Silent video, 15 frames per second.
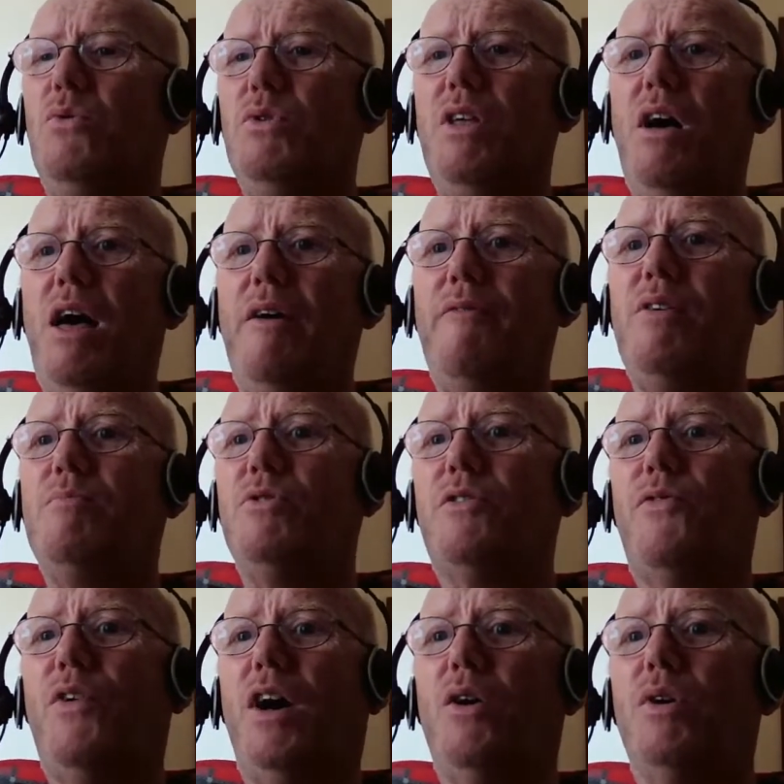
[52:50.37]
We're not having
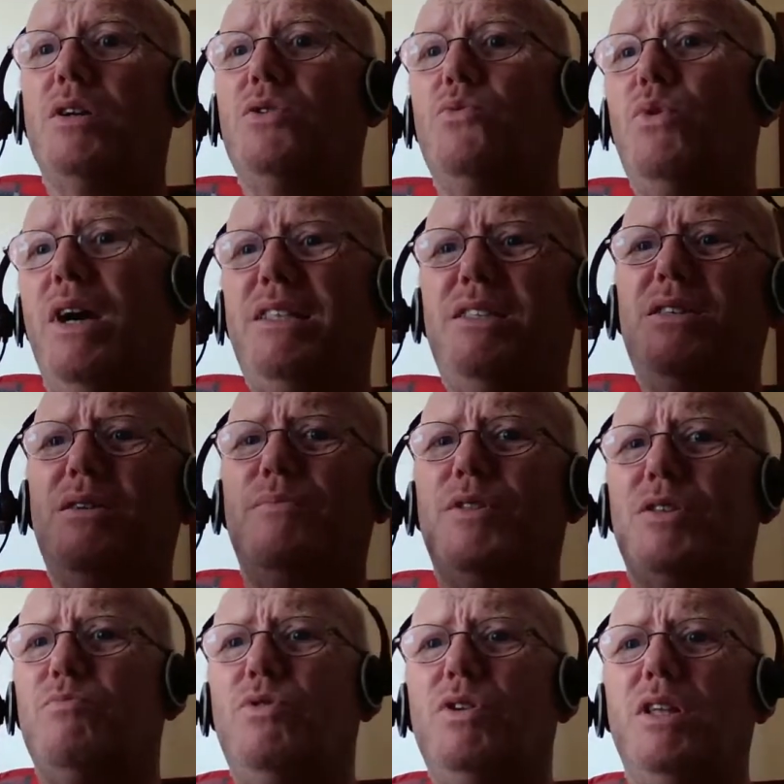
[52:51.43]
much fireworks. We had some
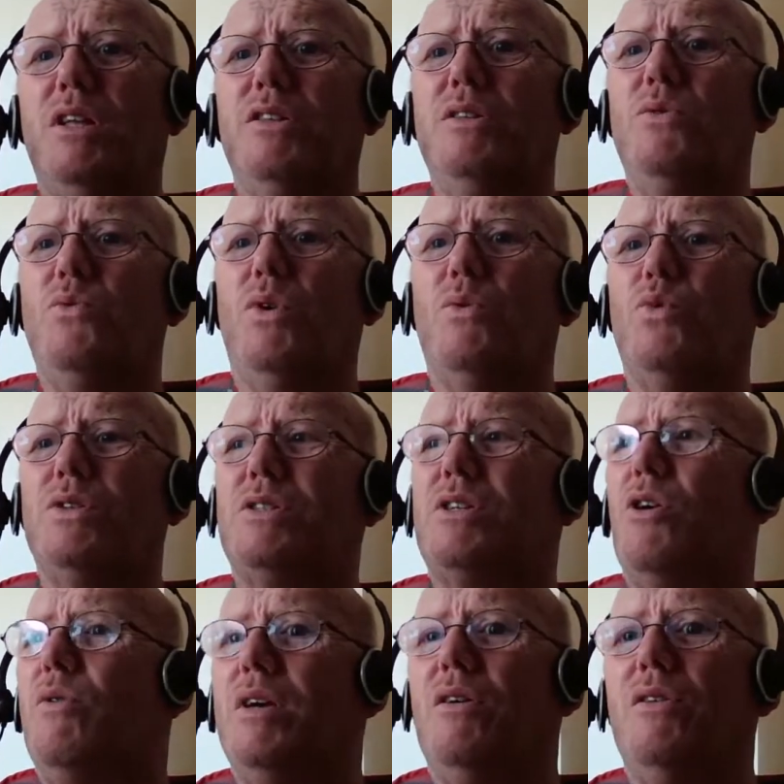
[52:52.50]
this morning. I don't know what was
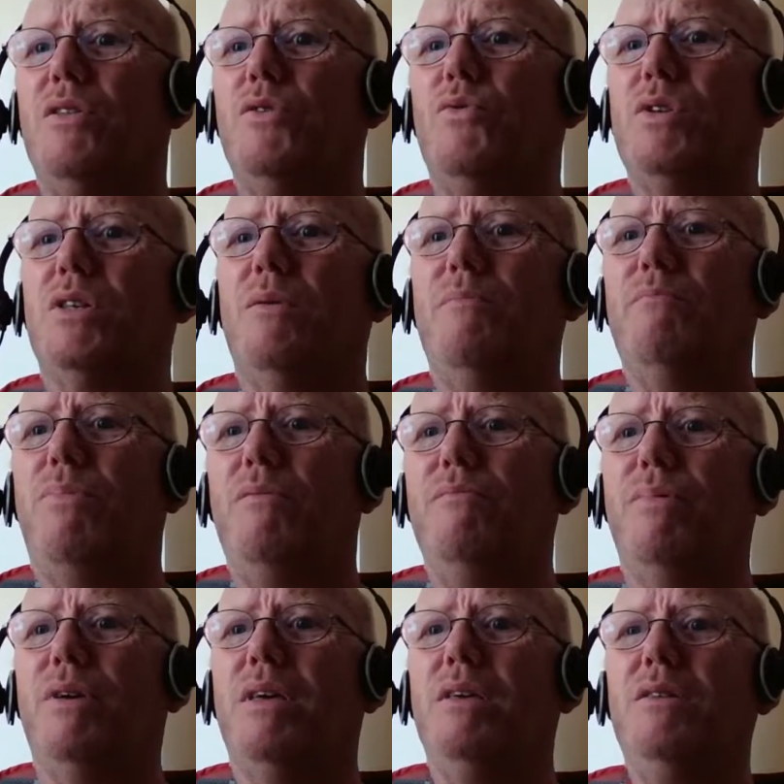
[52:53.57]
going on. There was some
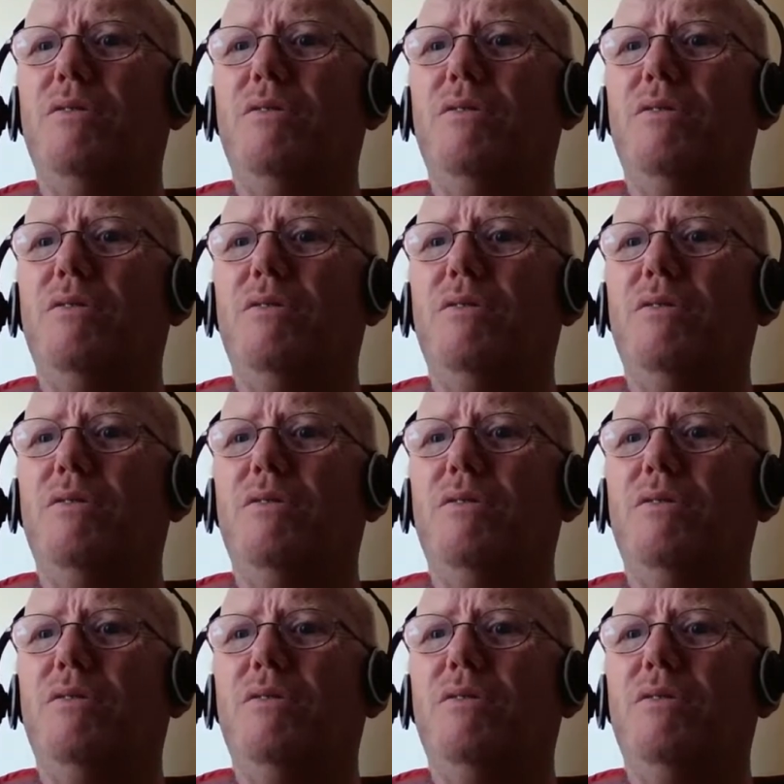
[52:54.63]
bomby.